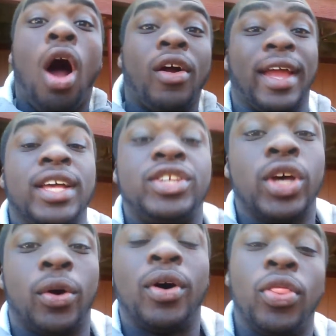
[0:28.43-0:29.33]
Alright,
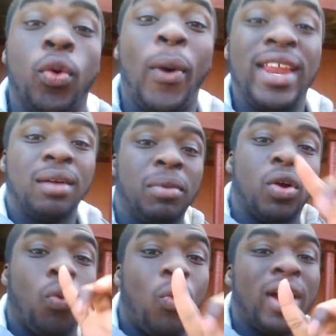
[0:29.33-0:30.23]
so the way
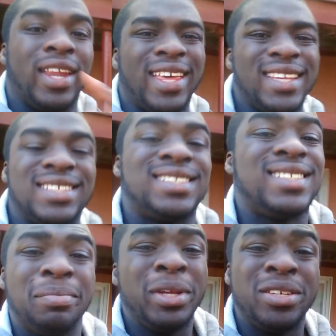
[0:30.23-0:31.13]
number 1 is
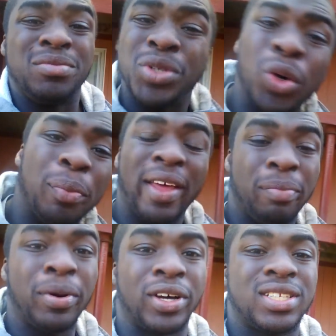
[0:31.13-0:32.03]
simply do it by
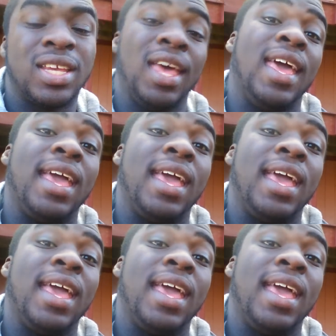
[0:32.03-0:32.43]
the books.